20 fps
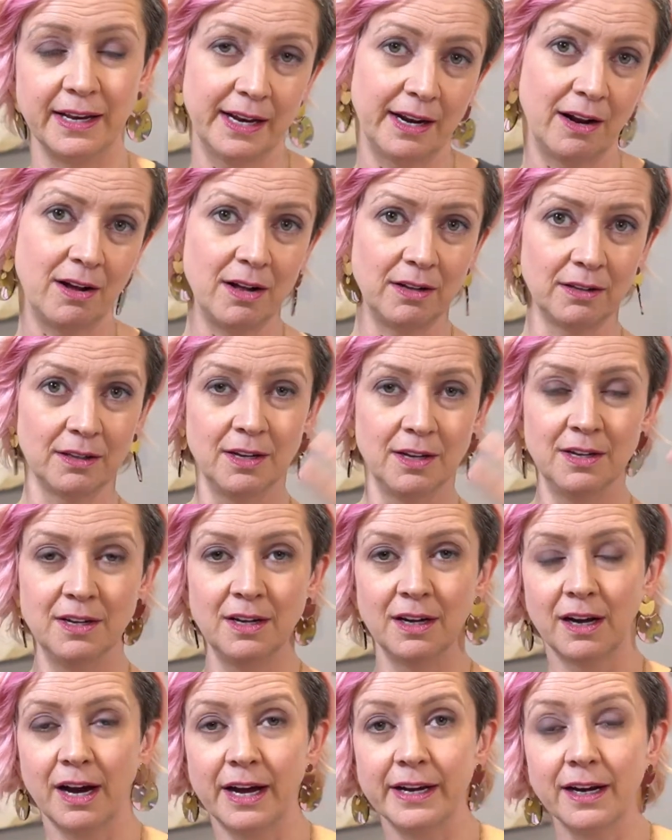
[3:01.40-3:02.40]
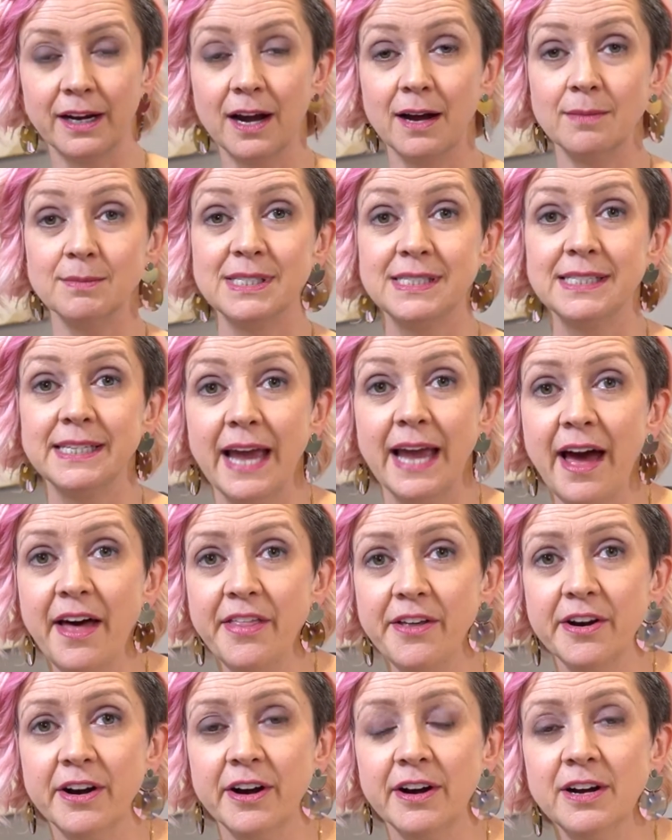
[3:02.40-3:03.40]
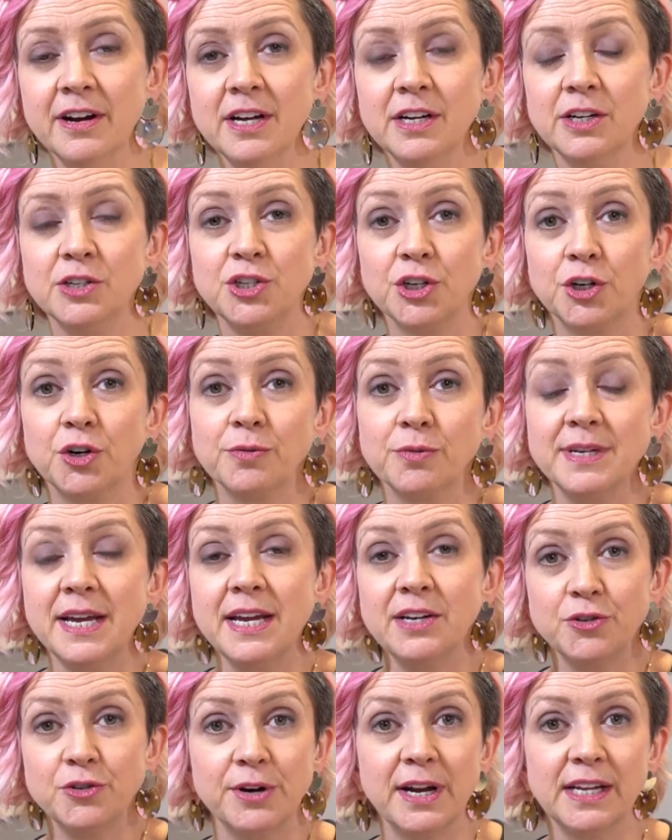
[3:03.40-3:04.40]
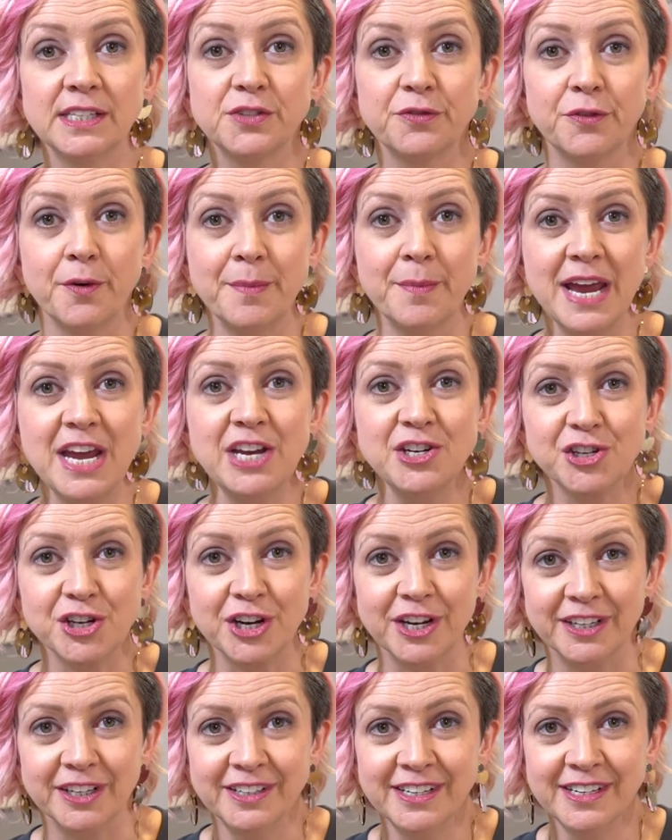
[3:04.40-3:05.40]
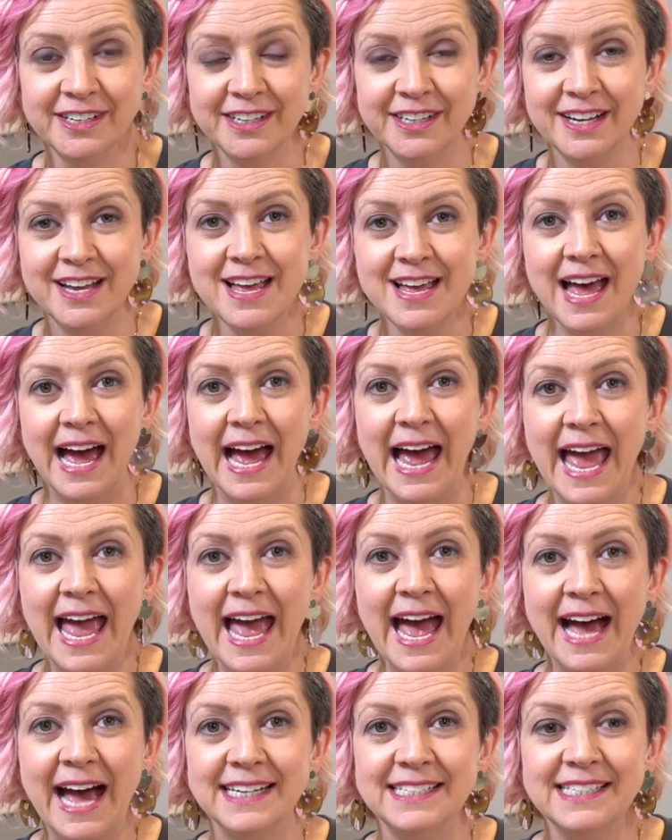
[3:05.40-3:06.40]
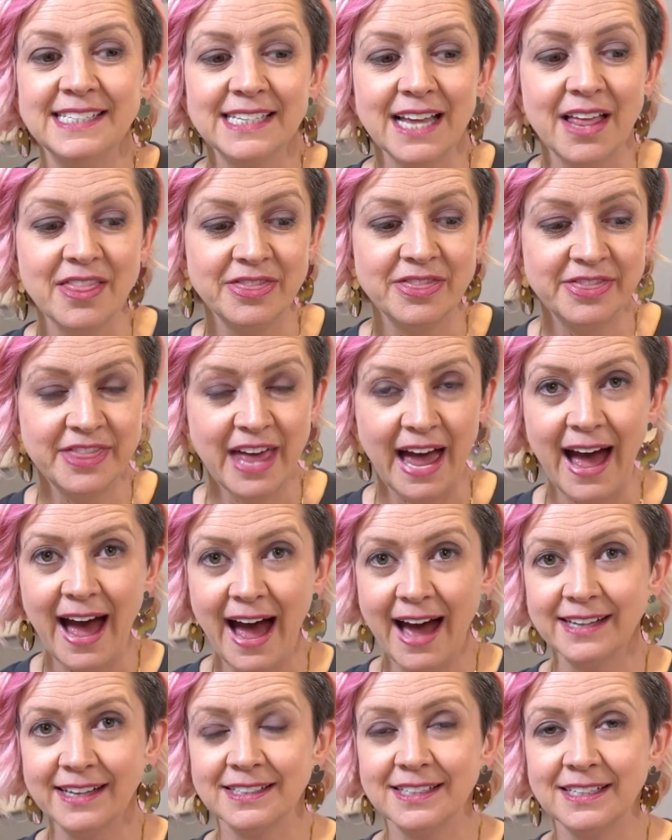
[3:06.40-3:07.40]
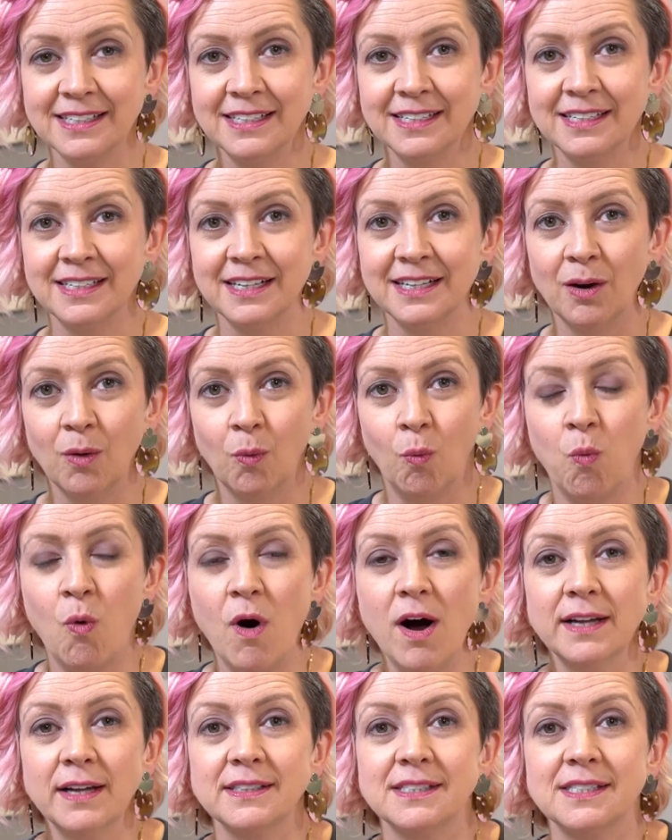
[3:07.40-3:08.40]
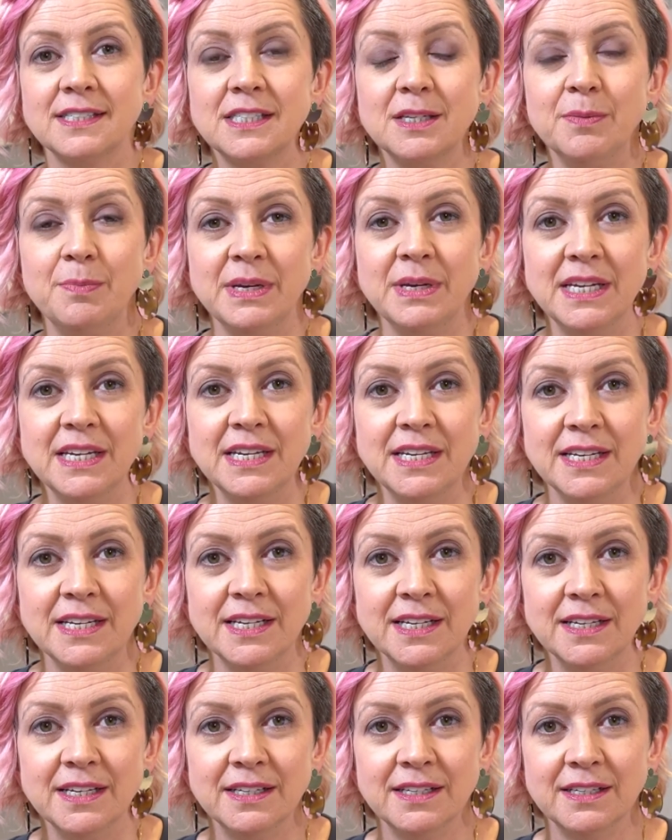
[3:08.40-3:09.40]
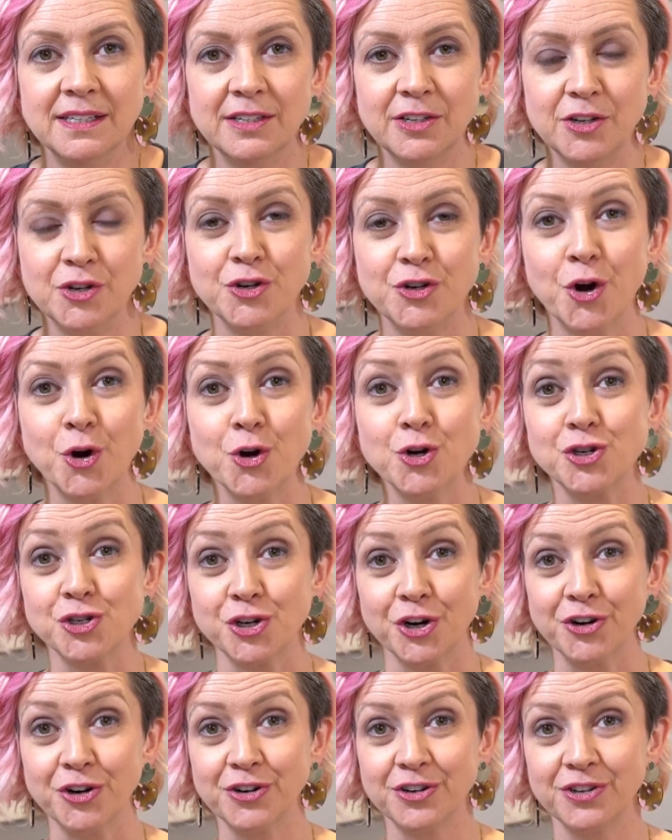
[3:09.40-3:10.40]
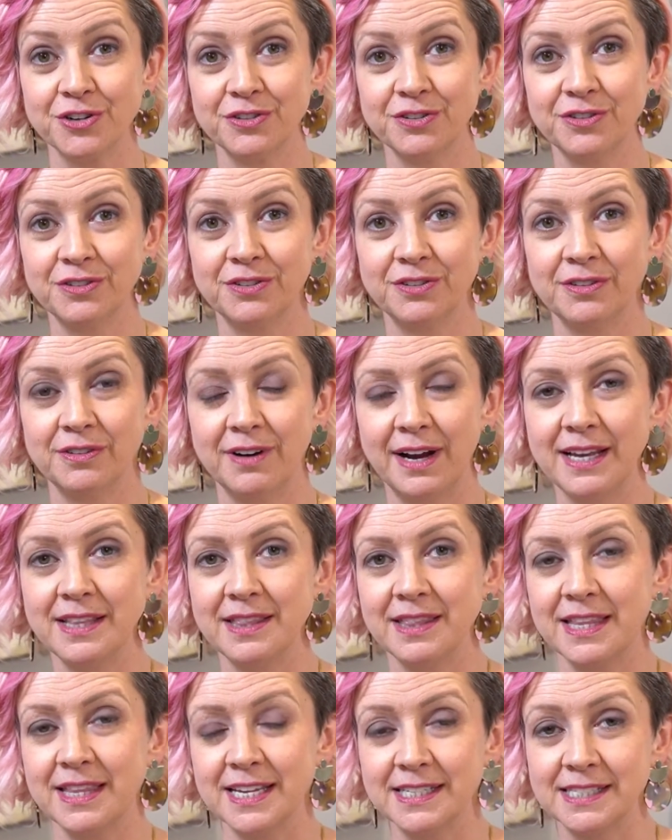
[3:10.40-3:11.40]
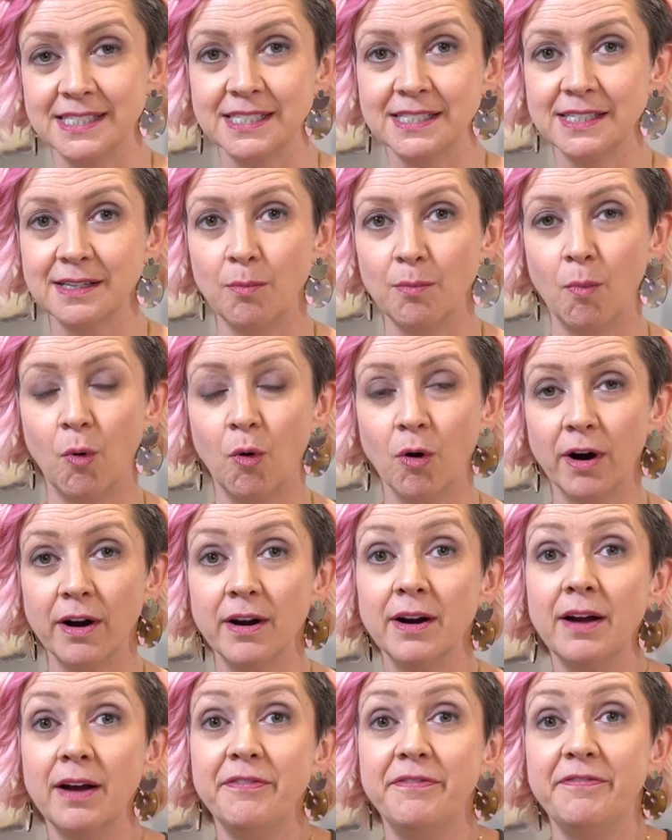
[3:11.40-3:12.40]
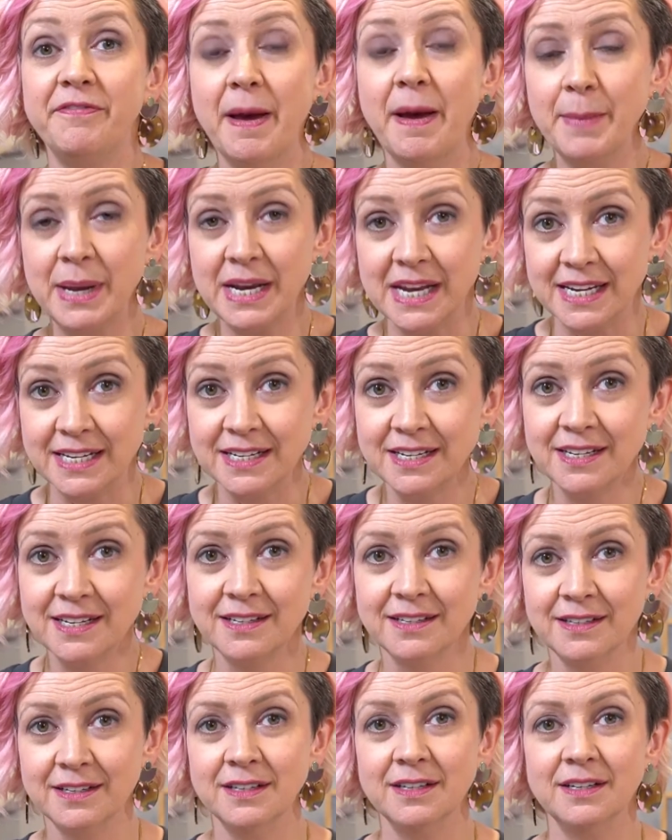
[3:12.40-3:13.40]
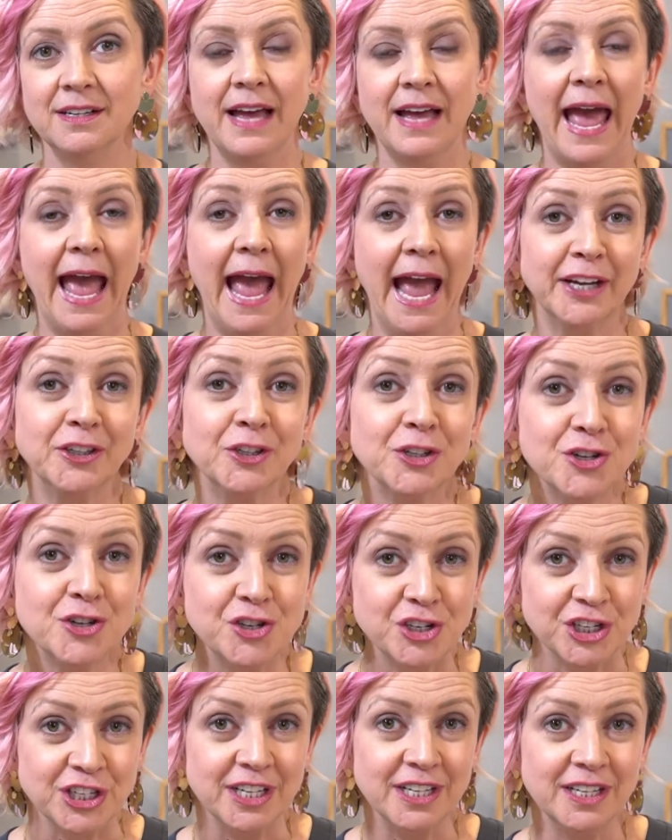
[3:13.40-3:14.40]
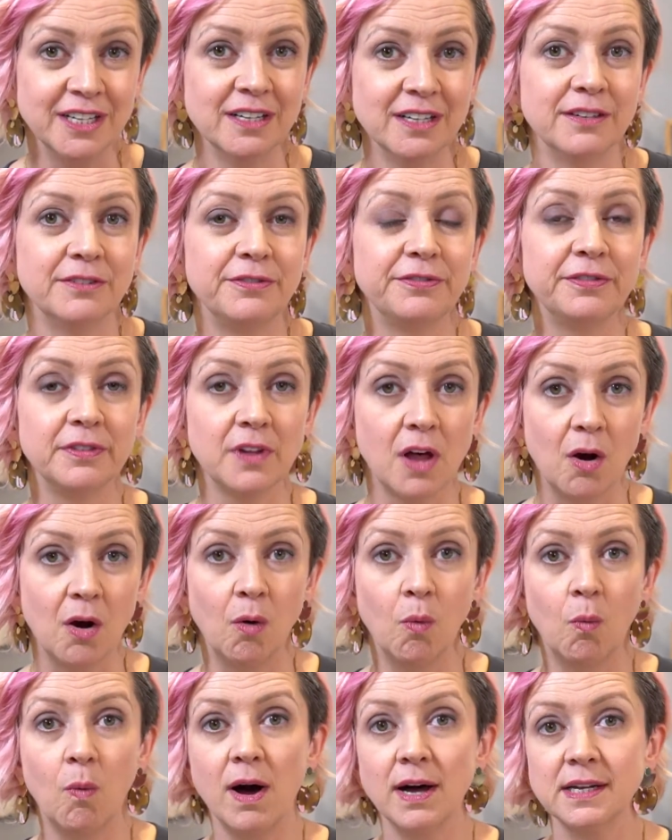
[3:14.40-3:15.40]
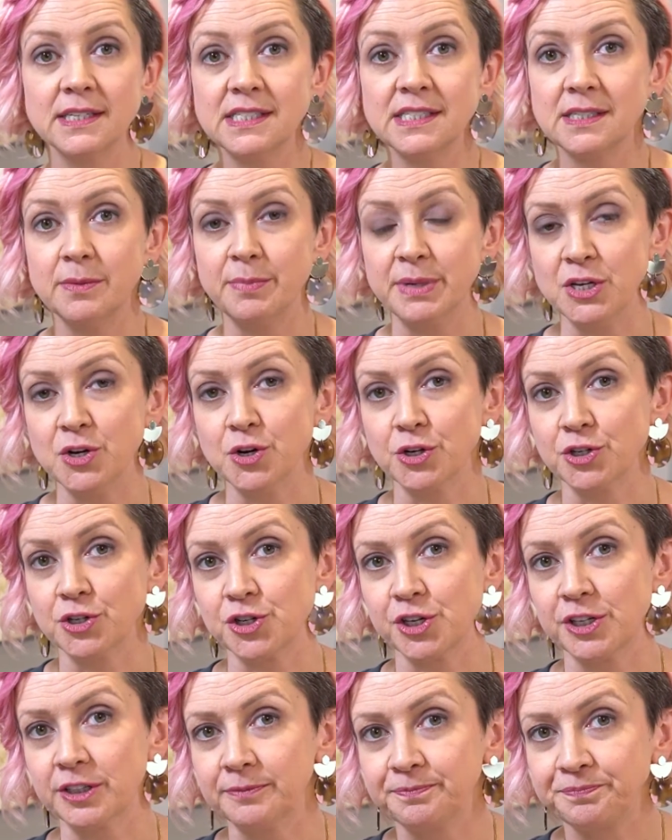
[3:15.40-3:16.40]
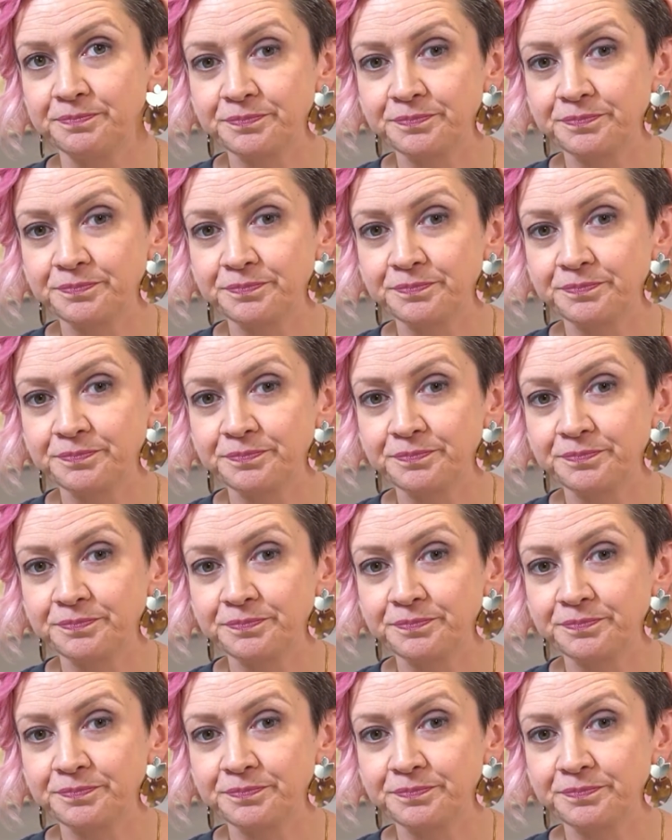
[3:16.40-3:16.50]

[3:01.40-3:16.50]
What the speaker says: it all kind of comes together to create transformation. And that wants to be nurtured, right? This more feminine energy flow wants to be nurtured.